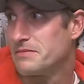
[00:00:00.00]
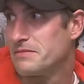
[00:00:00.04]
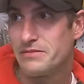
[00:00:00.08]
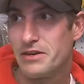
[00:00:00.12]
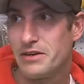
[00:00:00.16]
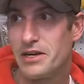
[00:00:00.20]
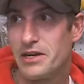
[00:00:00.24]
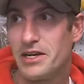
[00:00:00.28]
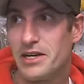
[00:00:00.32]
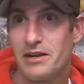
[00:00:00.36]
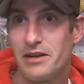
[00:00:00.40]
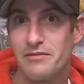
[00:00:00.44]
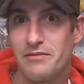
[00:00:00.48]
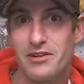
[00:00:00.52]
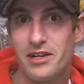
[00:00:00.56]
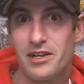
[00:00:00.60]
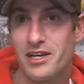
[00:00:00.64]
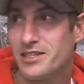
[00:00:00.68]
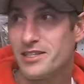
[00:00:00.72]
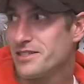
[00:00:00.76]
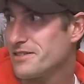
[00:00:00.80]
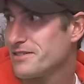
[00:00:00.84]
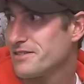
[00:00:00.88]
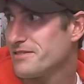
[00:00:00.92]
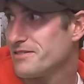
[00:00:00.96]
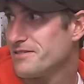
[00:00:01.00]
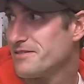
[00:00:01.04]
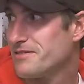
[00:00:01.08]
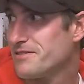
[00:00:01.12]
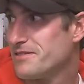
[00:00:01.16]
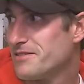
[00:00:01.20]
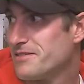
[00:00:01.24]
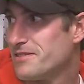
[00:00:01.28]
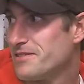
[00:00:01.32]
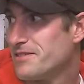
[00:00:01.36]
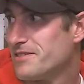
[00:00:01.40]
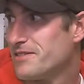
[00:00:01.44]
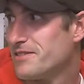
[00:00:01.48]
Or you can have a post on
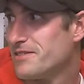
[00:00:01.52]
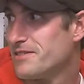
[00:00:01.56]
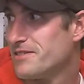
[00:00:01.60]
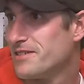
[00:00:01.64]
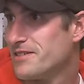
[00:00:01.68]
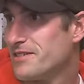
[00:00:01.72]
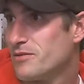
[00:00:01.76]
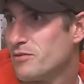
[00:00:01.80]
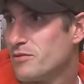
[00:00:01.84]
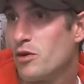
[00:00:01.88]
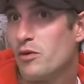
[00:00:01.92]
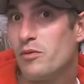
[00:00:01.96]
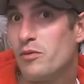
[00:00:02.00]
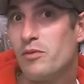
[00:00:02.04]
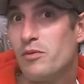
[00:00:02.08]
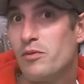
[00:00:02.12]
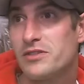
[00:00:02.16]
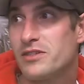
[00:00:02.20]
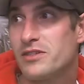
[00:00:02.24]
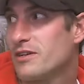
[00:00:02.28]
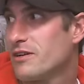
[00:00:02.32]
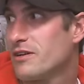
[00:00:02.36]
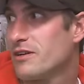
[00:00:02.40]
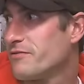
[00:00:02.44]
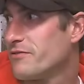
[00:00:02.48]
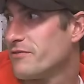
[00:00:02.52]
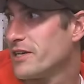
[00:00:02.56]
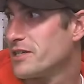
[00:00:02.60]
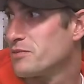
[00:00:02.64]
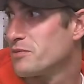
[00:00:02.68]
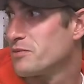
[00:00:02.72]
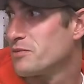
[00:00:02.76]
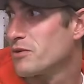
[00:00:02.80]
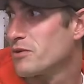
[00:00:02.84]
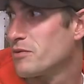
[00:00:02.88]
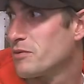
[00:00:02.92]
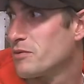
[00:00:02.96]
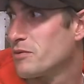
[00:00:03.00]
Facebook. We'll post it on
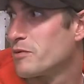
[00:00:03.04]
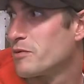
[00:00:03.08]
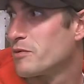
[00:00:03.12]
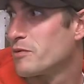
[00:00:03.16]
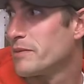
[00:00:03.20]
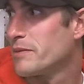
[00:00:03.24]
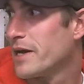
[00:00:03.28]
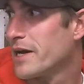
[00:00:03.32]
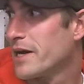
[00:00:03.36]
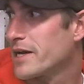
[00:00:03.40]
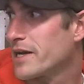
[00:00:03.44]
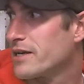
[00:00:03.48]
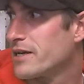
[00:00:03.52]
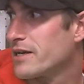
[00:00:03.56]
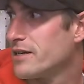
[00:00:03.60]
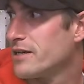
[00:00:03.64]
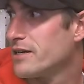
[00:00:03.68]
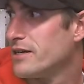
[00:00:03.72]
Facebook when we're back.